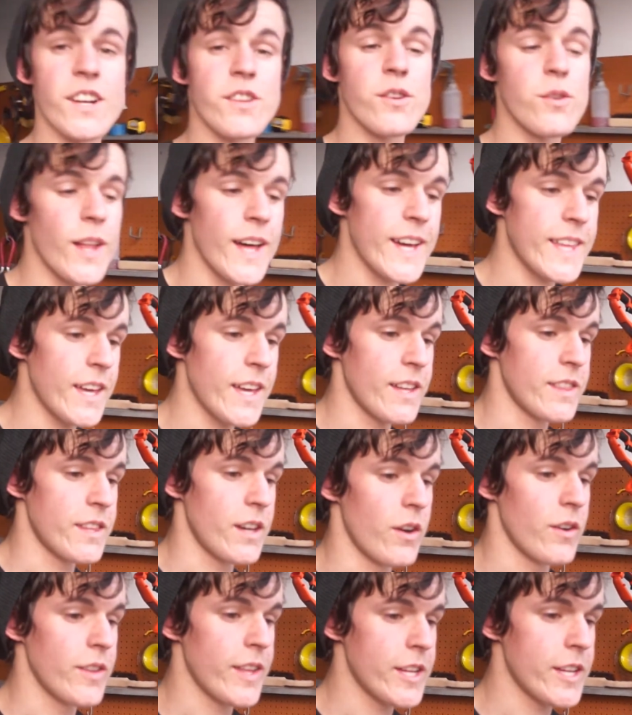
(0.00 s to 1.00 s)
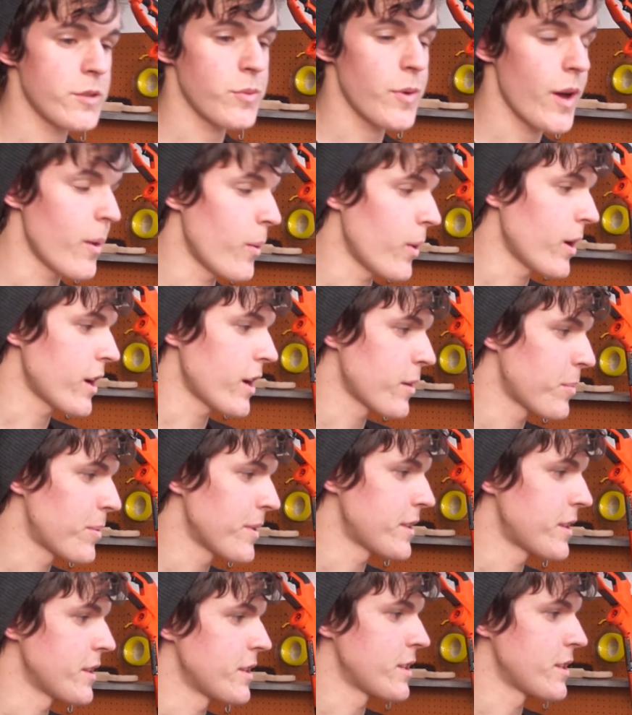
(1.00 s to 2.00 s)
do like that though, and that's why I wanted to
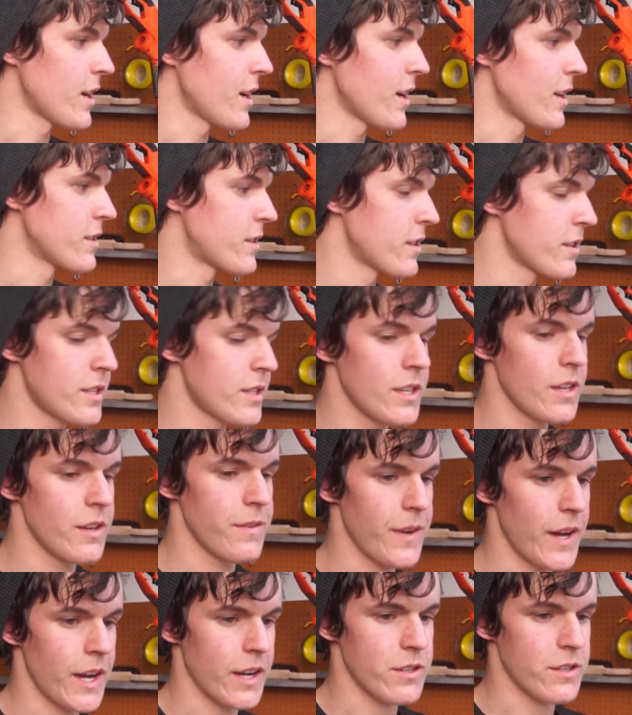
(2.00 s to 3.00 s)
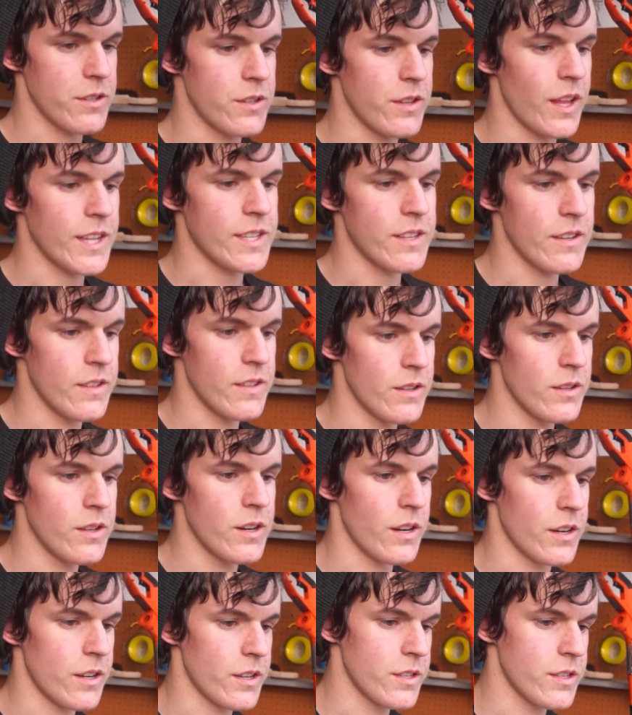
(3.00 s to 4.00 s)
put these on to see if I actually liked how they
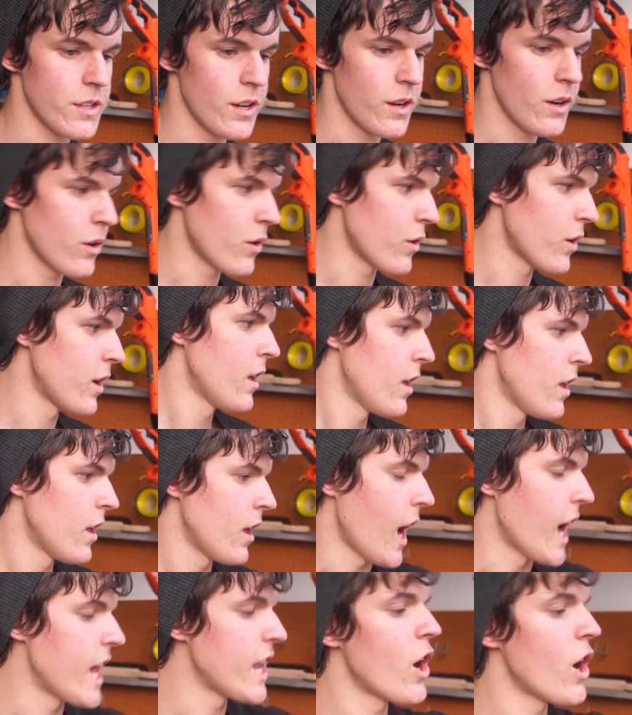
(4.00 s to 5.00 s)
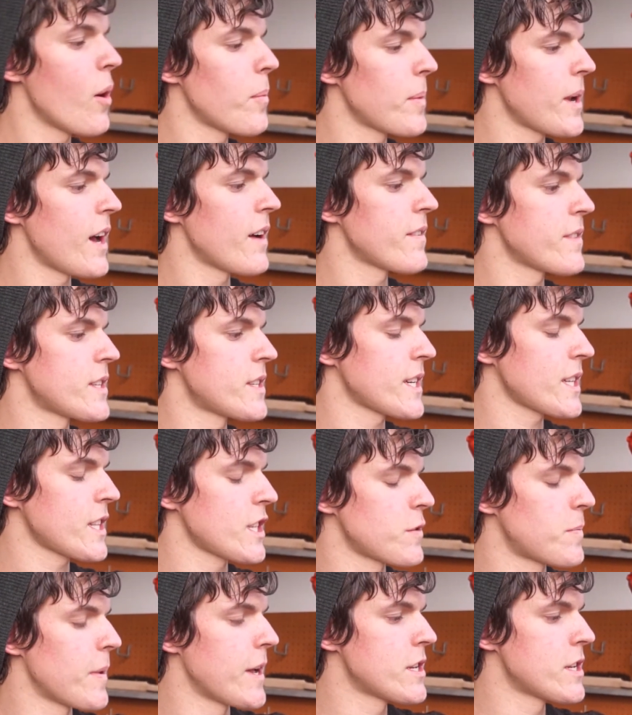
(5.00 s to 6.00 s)
look. So I know I'm gonna have to take a
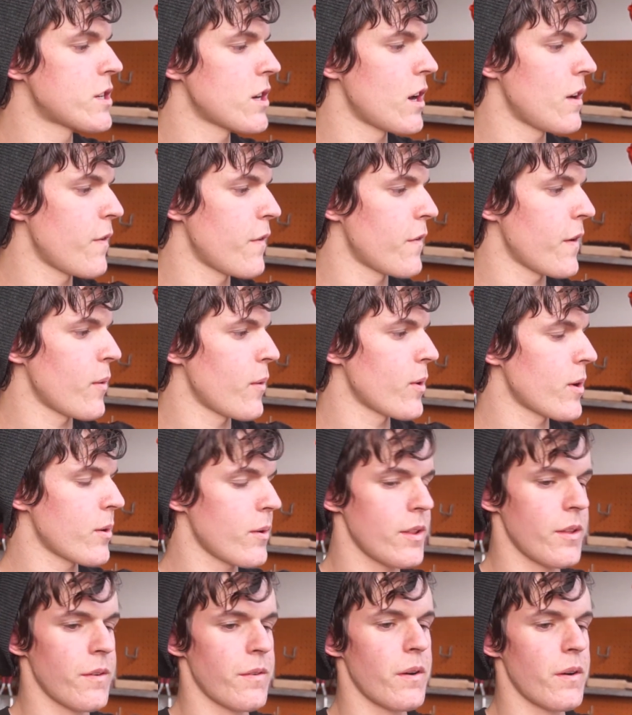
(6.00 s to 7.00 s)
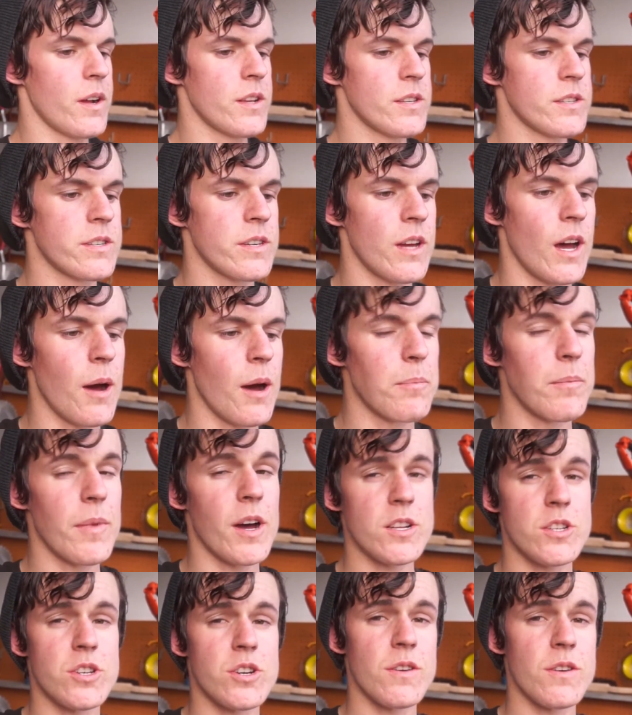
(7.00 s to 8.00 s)
spacer off if I wanna run the fronts. I'm
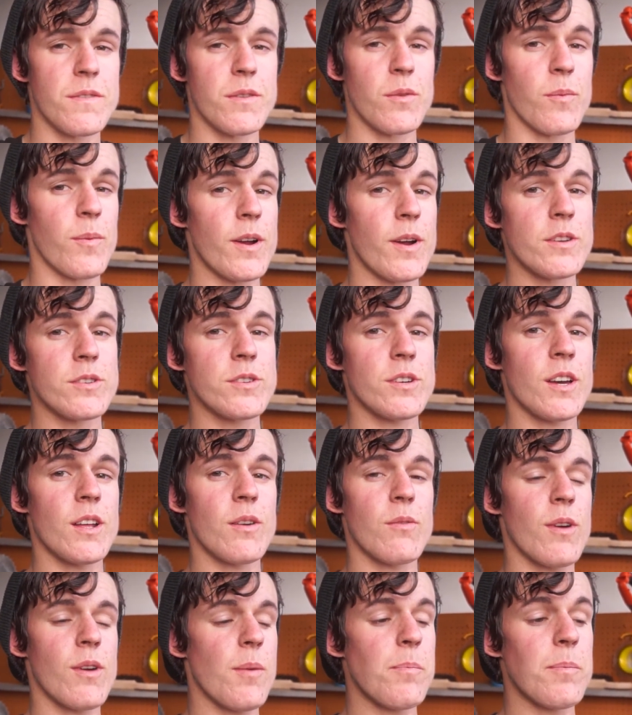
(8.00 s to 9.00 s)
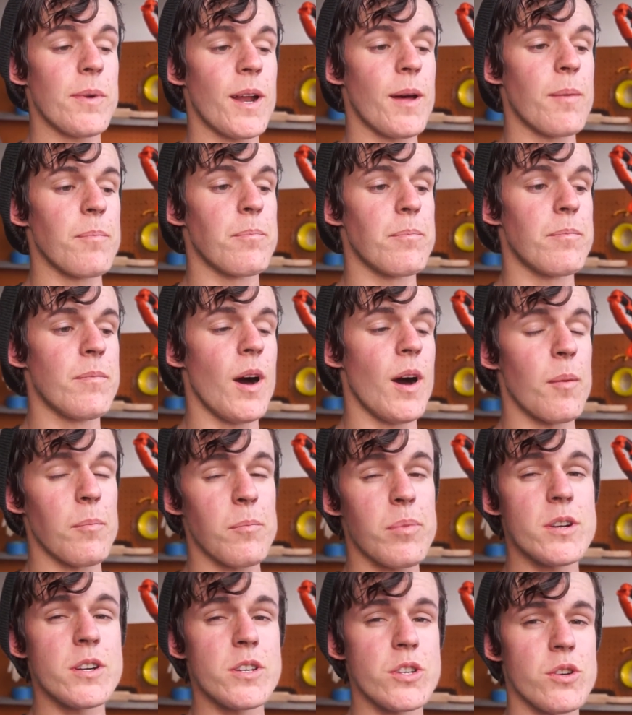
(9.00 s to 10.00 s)
not sure if the rears are gonna rub, but I, I'm
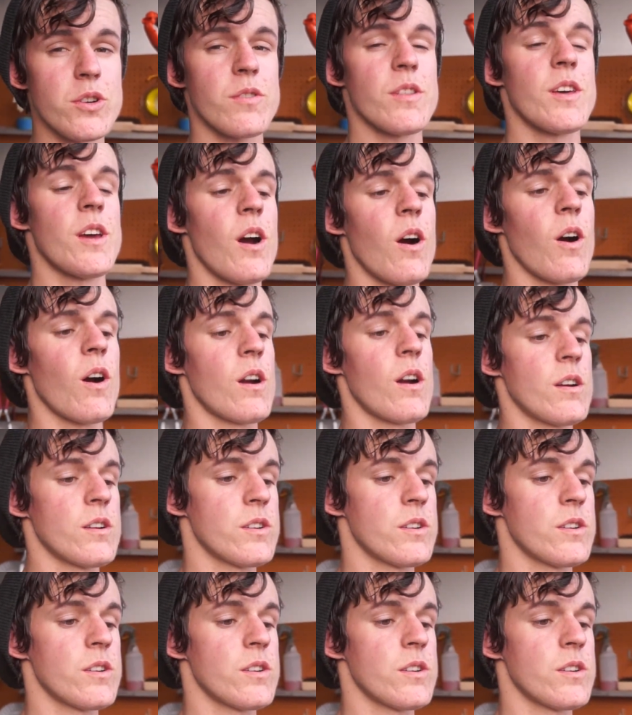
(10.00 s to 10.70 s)
pretty sure they are.